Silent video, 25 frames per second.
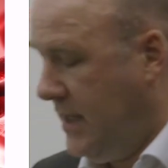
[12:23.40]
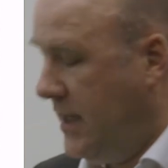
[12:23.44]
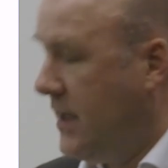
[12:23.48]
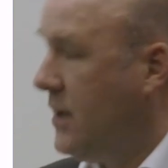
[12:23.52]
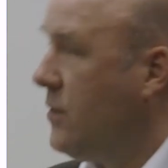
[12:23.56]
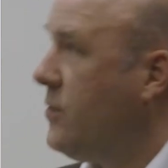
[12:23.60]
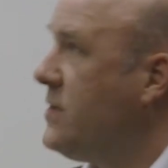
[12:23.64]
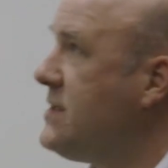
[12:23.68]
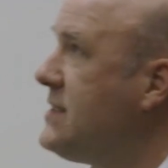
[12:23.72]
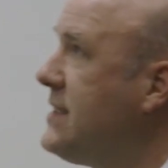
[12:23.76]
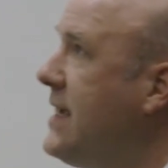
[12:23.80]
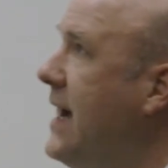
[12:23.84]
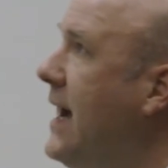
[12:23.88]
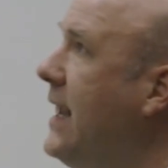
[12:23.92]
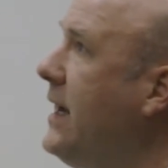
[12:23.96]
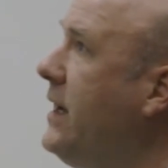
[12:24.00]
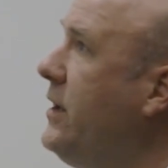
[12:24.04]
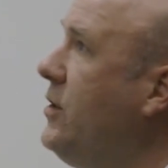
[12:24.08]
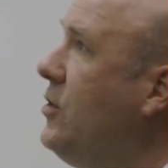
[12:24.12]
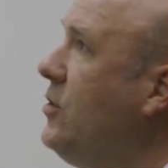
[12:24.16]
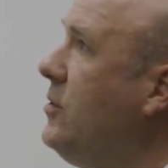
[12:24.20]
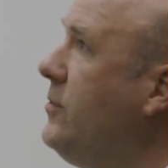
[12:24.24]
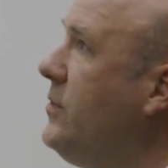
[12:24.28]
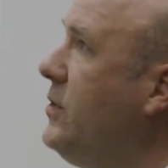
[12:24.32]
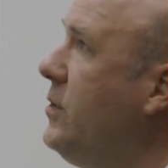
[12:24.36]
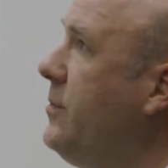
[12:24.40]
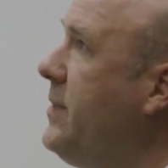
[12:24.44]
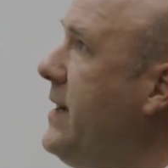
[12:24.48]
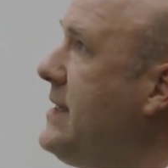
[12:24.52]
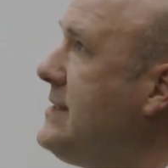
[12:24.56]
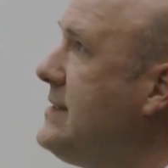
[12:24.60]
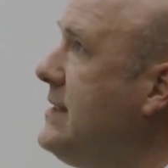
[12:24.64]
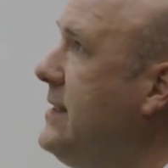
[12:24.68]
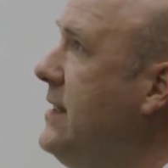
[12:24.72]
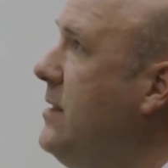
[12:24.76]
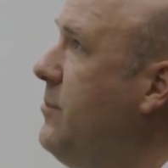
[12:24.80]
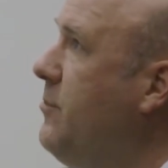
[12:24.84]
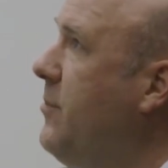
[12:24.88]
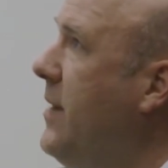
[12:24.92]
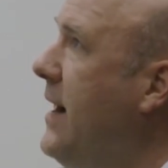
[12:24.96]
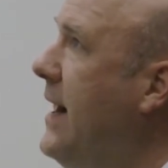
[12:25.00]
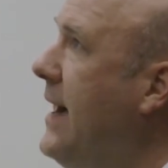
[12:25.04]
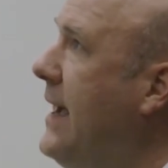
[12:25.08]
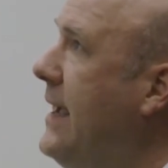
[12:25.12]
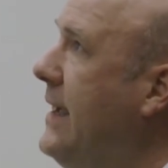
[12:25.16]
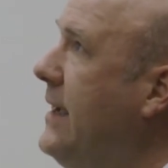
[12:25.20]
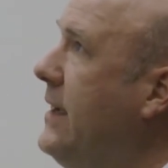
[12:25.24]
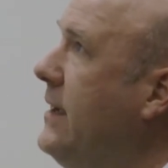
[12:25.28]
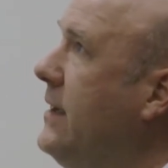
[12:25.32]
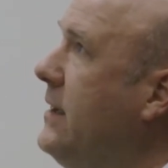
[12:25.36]
With gallium, you basically
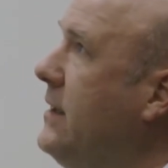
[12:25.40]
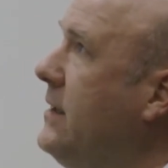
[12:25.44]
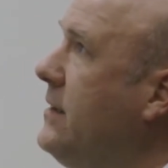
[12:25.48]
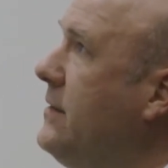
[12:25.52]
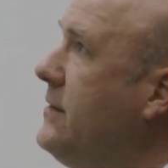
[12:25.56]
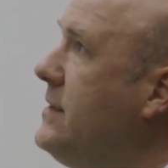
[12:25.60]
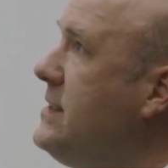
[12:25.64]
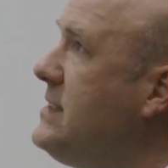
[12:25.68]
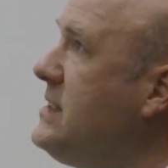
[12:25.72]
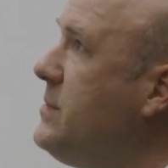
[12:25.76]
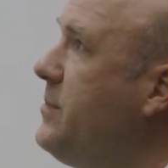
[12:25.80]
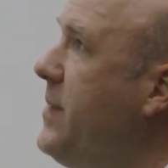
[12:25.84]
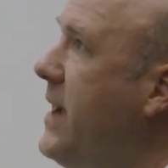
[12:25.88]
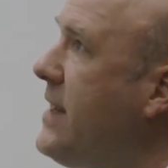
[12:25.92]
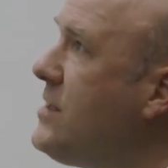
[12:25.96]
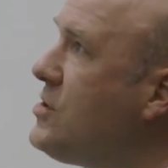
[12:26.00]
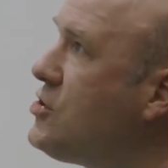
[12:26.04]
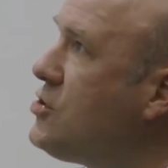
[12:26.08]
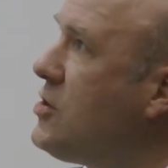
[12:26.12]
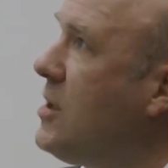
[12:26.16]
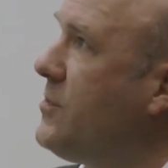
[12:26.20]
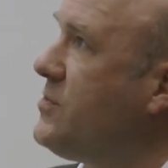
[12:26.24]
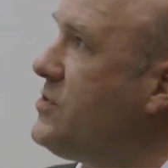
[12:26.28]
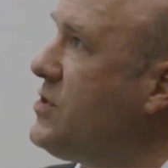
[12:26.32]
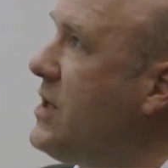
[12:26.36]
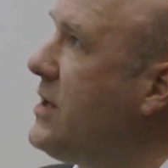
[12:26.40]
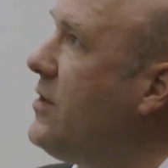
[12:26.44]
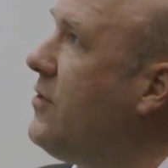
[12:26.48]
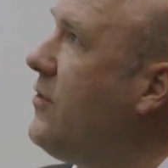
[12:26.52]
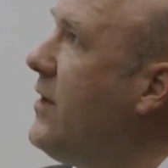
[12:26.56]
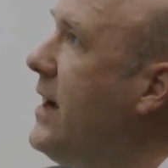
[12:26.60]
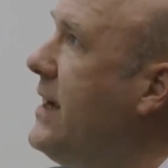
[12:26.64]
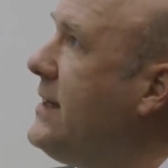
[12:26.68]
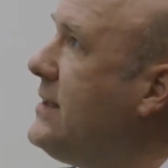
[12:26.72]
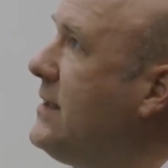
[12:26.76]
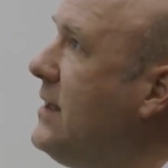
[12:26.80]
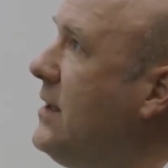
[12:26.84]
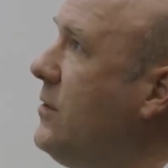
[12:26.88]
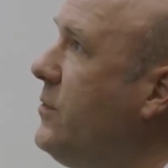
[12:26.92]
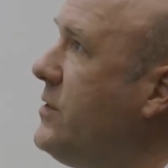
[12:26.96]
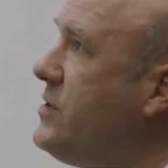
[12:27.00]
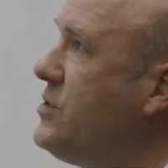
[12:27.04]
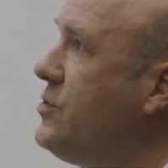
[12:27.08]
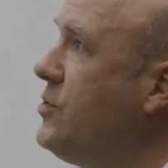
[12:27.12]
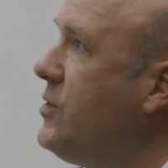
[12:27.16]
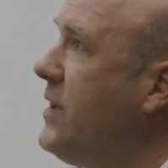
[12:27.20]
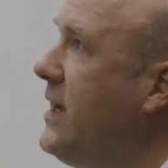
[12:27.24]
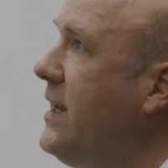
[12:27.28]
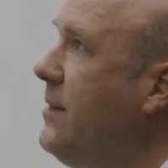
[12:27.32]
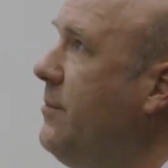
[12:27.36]
buy this benchtop generator,
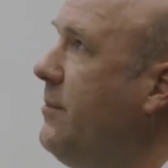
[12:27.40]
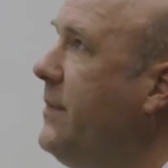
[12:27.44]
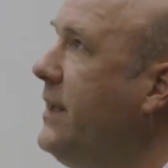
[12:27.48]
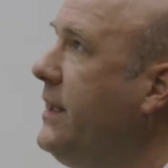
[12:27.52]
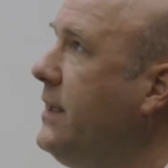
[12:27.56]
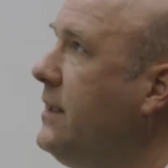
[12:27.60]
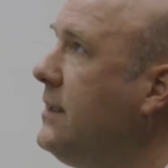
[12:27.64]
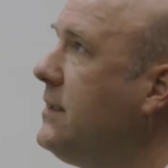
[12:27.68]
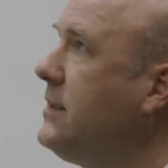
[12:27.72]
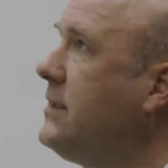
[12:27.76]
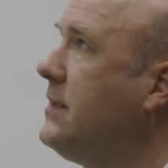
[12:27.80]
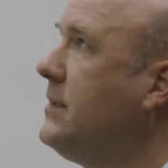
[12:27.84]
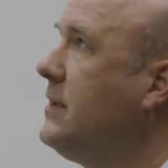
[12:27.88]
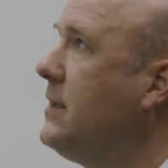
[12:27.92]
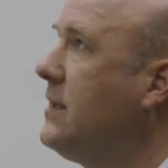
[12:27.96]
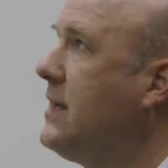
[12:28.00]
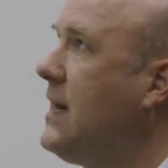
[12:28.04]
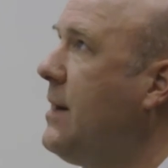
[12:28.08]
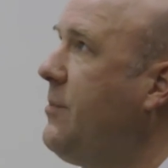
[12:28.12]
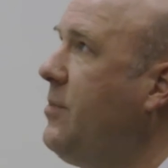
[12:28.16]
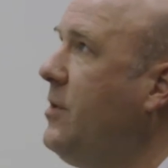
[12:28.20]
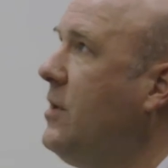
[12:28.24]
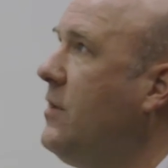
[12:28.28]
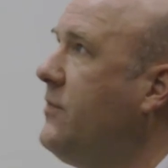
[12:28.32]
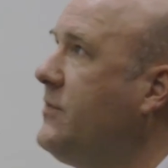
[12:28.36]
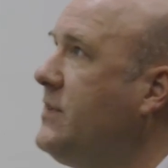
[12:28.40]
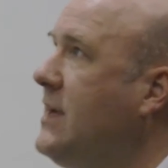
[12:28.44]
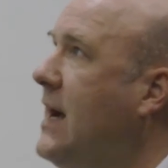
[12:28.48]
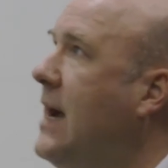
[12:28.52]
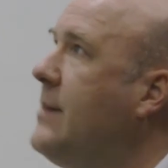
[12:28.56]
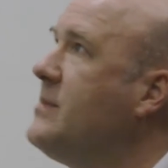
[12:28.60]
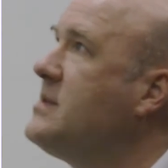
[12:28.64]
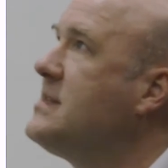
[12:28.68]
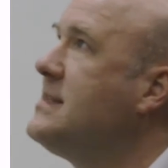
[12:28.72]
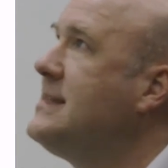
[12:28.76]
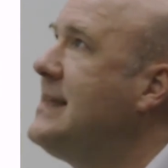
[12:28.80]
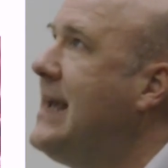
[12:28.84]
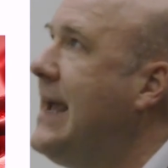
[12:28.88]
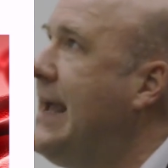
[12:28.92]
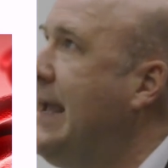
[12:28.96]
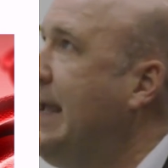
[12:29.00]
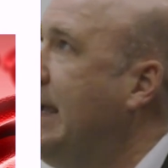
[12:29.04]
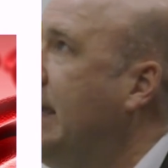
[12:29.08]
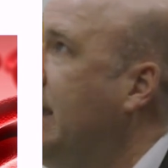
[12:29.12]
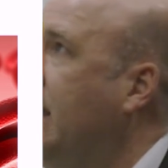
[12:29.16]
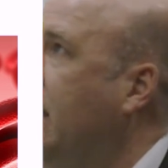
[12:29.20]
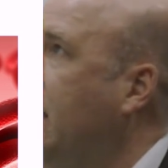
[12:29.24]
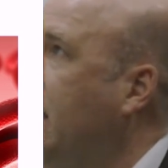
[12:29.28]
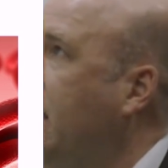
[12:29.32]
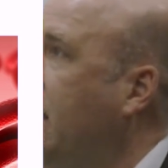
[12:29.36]
which you can milk a couple of times a
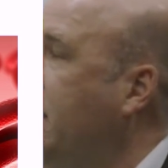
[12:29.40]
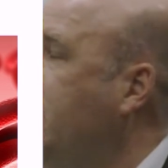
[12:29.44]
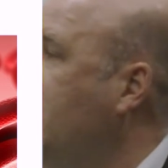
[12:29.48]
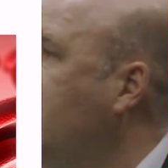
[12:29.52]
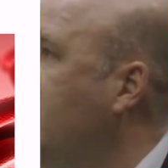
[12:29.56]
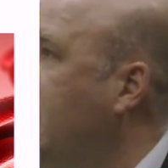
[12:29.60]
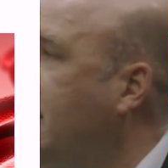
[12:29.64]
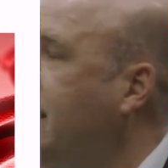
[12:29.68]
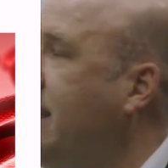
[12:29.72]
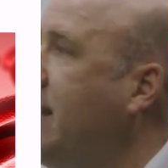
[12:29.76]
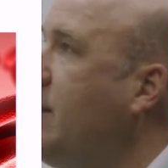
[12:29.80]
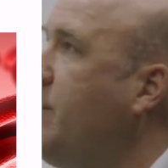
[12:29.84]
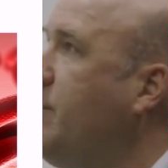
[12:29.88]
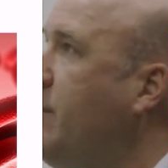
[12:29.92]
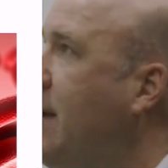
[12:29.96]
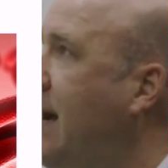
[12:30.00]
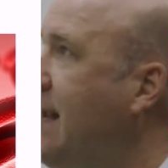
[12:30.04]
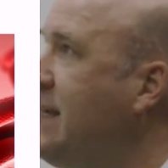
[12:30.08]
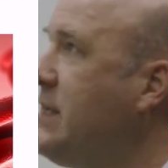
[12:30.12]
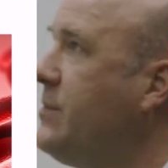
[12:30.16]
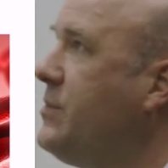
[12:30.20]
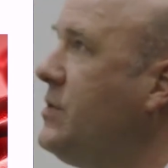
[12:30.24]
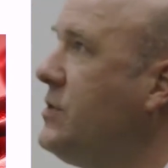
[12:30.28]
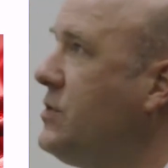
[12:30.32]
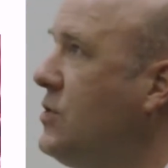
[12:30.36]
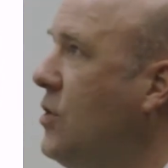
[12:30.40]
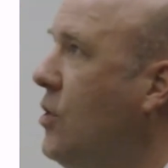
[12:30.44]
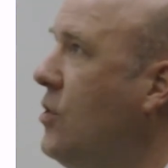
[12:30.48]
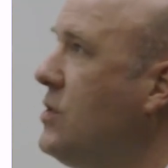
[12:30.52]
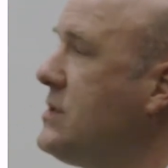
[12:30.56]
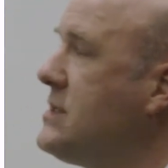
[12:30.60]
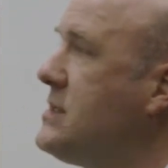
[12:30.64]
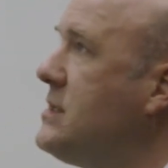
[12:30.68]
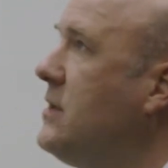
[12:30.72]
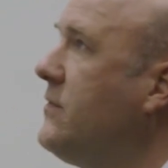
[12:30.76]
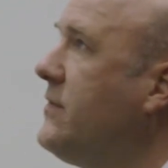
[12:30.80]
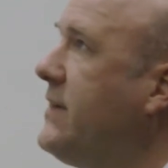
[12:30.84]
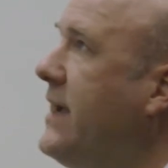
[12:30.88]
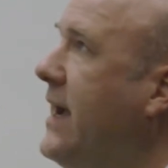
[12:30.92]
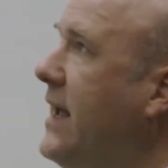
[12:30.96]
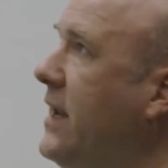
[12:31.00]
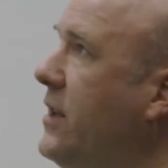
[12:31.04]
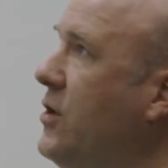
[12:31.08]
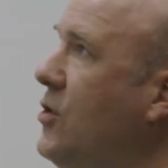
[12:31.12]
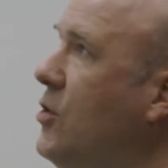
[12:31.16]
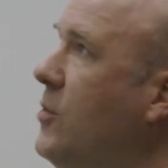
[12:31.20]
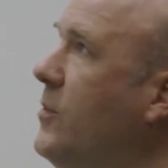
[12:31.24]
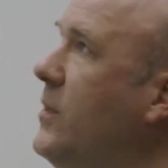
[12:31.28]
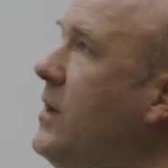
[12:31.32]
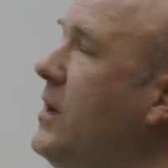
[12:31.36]
day, and you can get multiple doses of
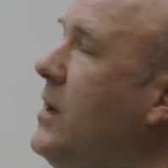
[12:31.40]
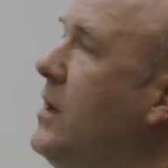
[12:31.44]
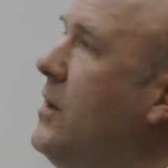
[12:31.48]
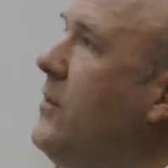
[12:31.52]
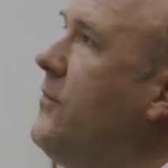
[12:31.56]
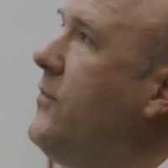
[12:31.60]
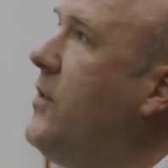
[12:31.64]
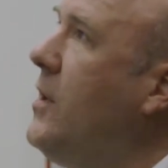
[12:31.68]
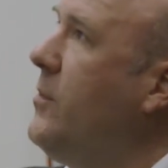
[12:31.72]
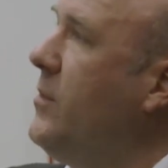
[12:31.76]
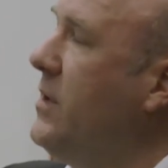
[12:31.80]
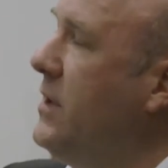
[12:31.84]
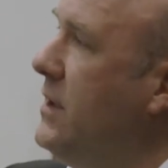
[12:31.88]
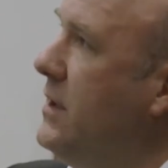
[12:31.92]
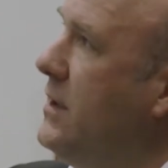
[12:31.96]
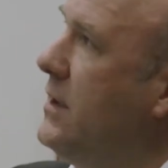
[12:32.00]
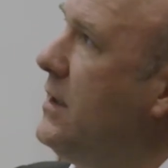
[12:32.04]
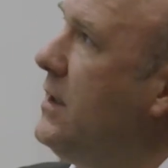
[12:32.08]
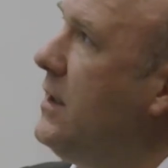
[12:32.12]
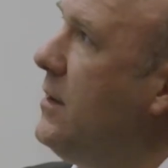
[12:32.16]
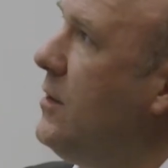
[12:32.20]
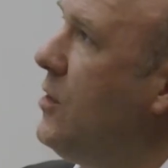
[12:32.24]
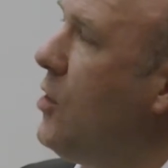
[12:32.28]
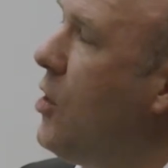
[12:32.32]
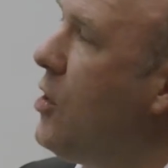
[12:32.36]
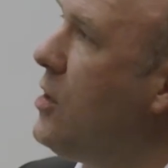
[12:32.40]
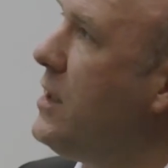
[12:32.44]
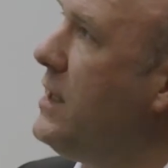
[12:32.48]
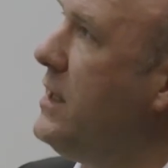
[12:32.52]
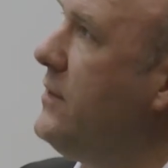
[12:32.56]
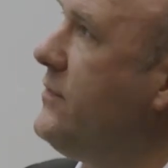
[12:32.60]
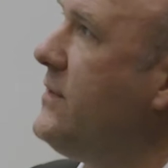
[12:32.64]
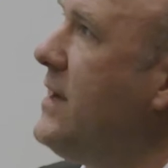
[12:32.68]
gallium from a long-lived